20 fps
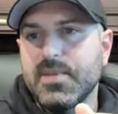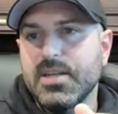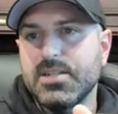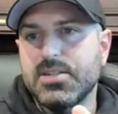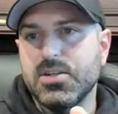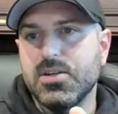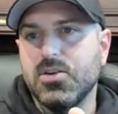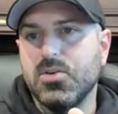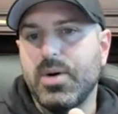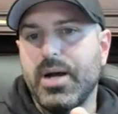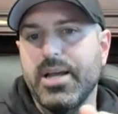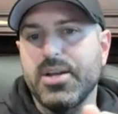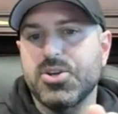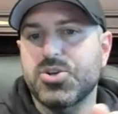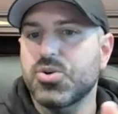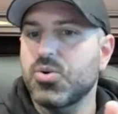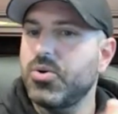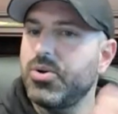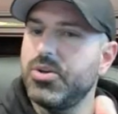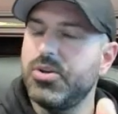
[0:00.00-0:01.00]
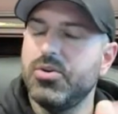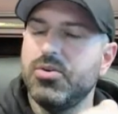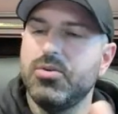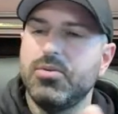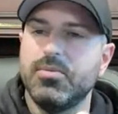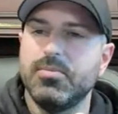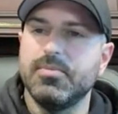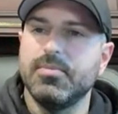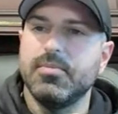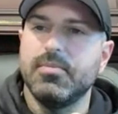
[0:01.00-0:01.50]
So I assure
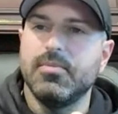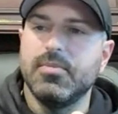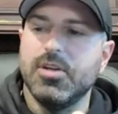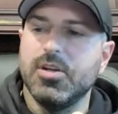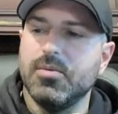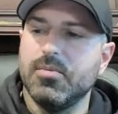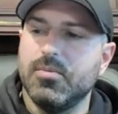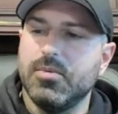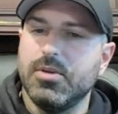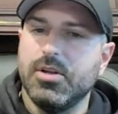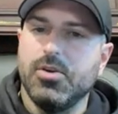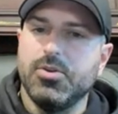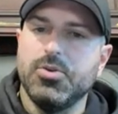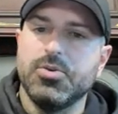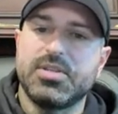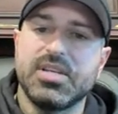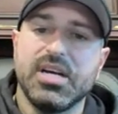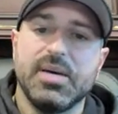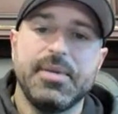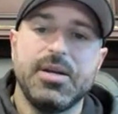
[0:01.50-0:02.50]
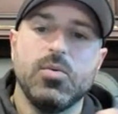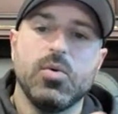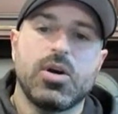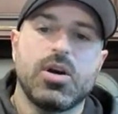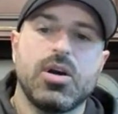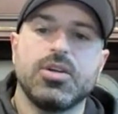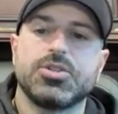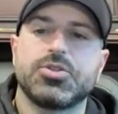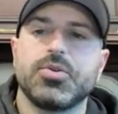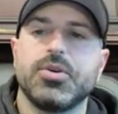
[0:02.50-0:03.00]
you, you know, you tell me what
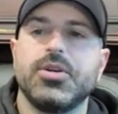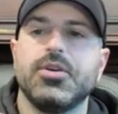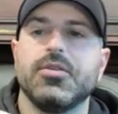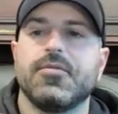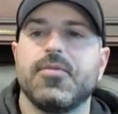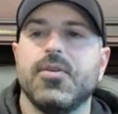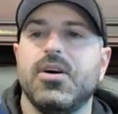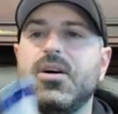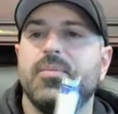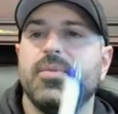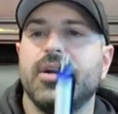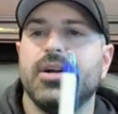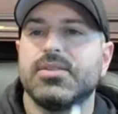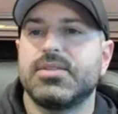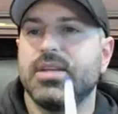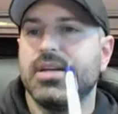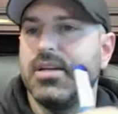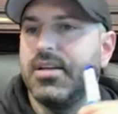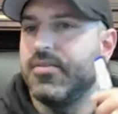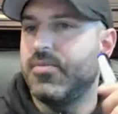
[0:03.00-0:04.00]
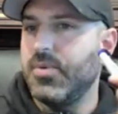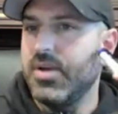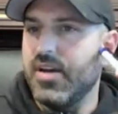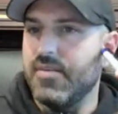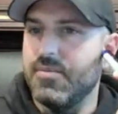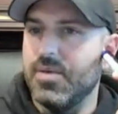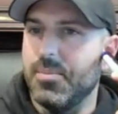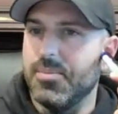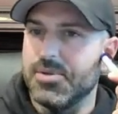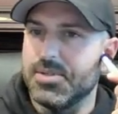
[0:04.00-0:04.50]
country you're from and I'll tell you if we
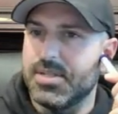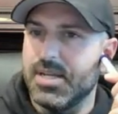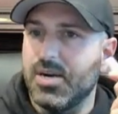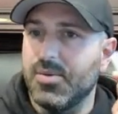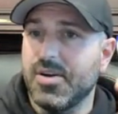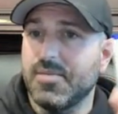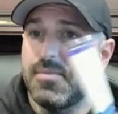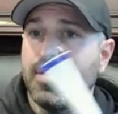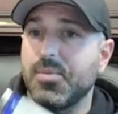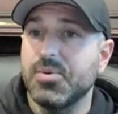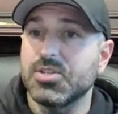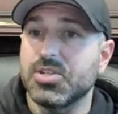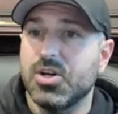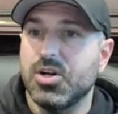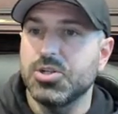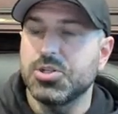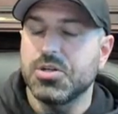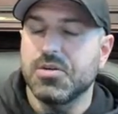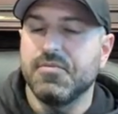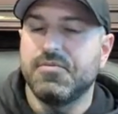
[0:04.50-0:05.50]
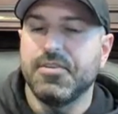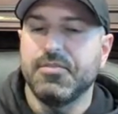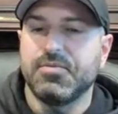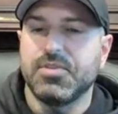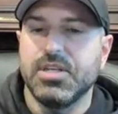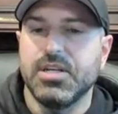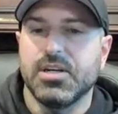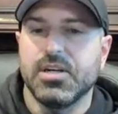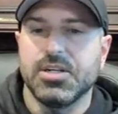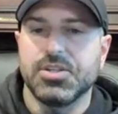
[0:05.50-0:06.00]
have members there. We have members in
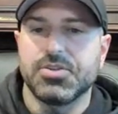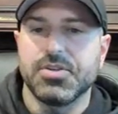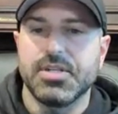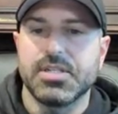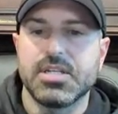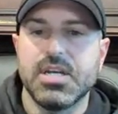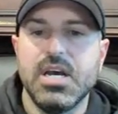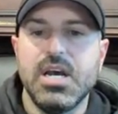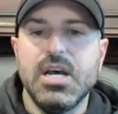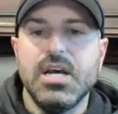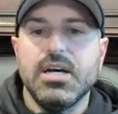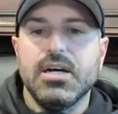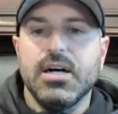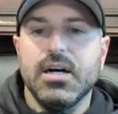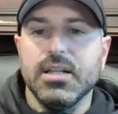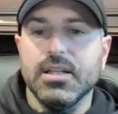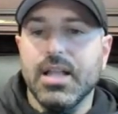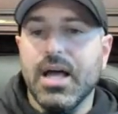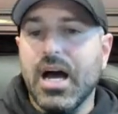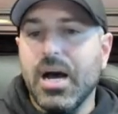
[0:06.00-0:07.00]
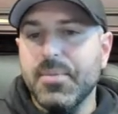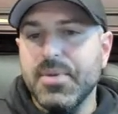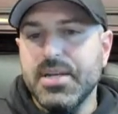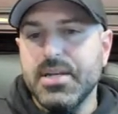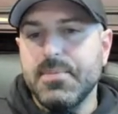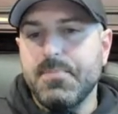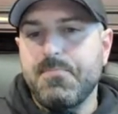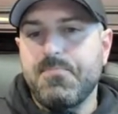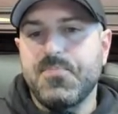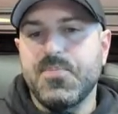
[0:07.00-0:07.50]
115 countries.
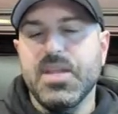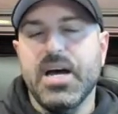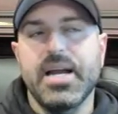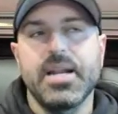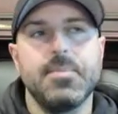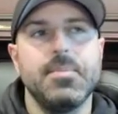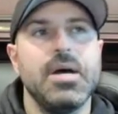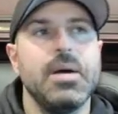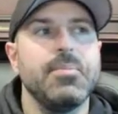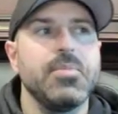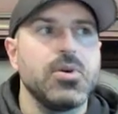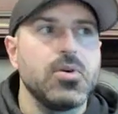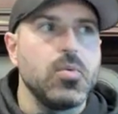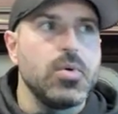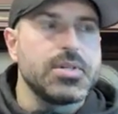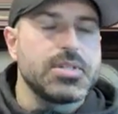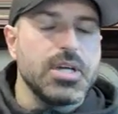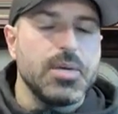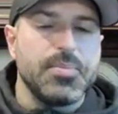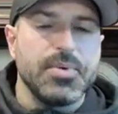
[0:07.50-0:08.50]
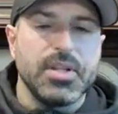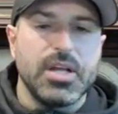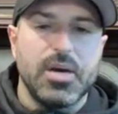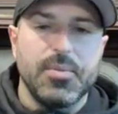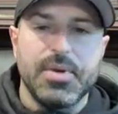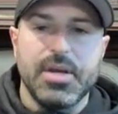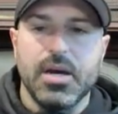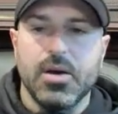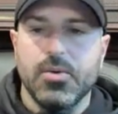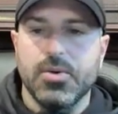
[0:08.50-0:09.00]
Alami, not a member. What's up,
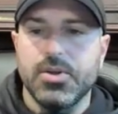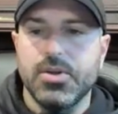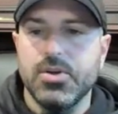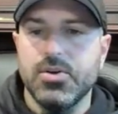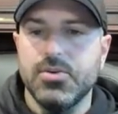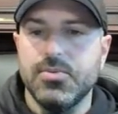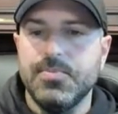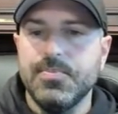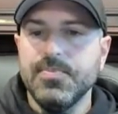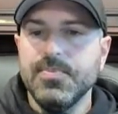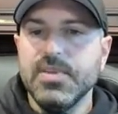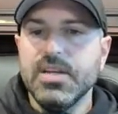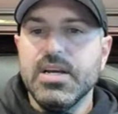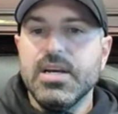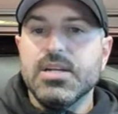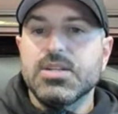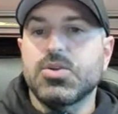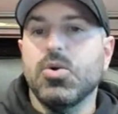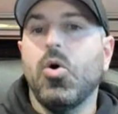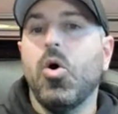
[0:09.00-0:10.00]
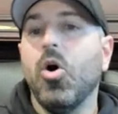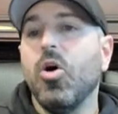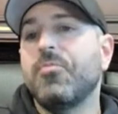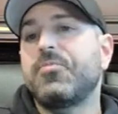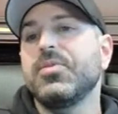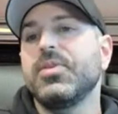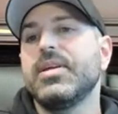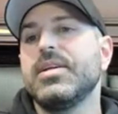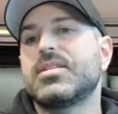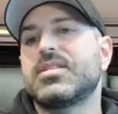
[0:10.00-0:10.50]
Alami? How are you? So
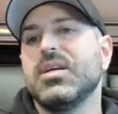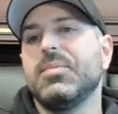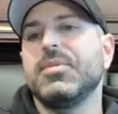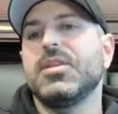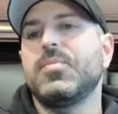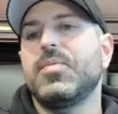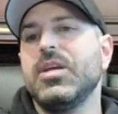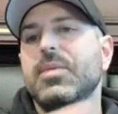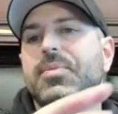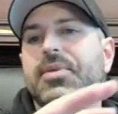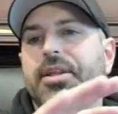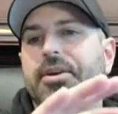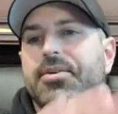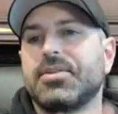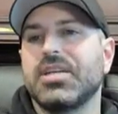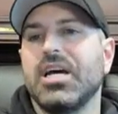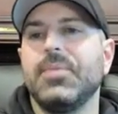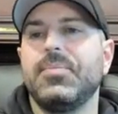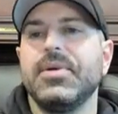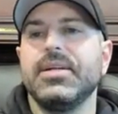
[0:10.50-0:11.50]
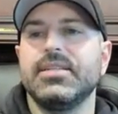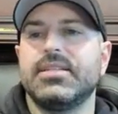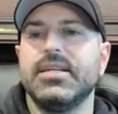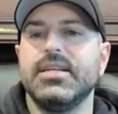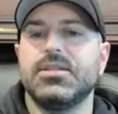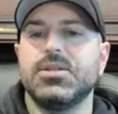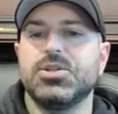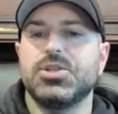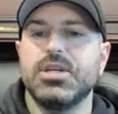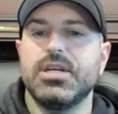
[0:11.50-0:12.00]
hopefully some of the people that are typing
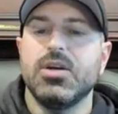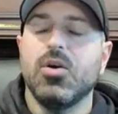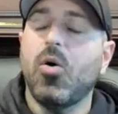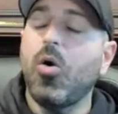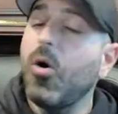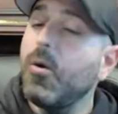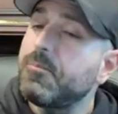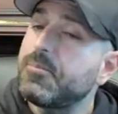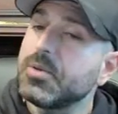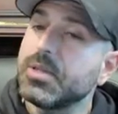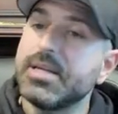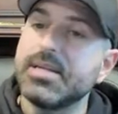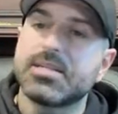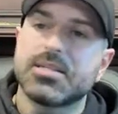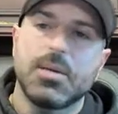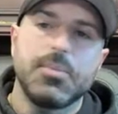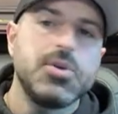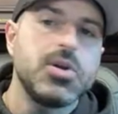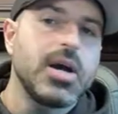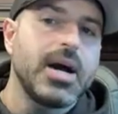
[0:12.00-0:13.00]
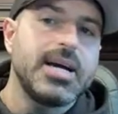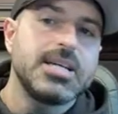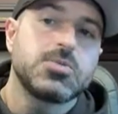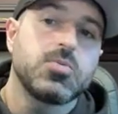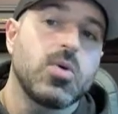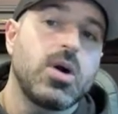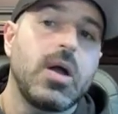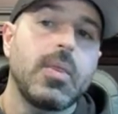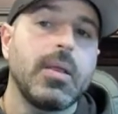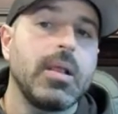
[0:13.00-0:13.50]
TTG, hopefully some of you guys
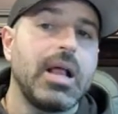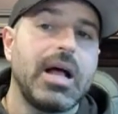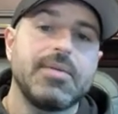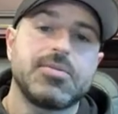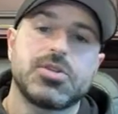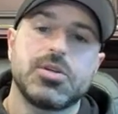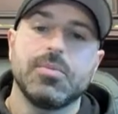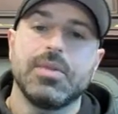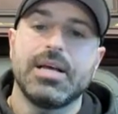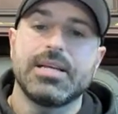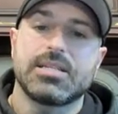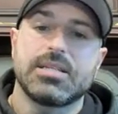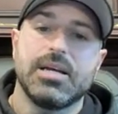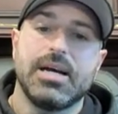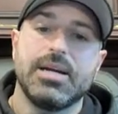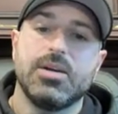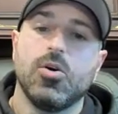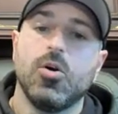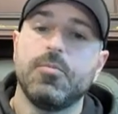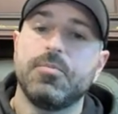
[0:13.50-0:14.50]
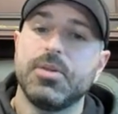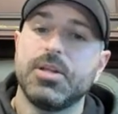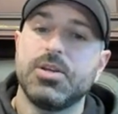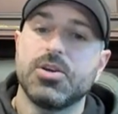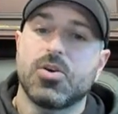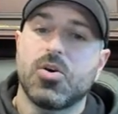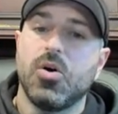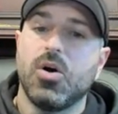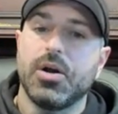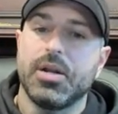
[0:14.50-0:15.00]
were on the live stream last night. Hopefully
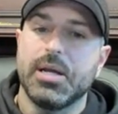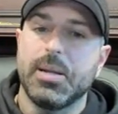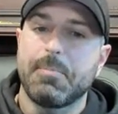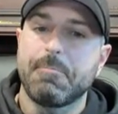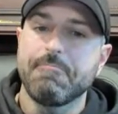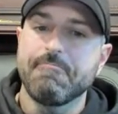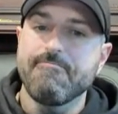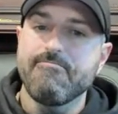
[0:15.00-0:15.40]
you caught it,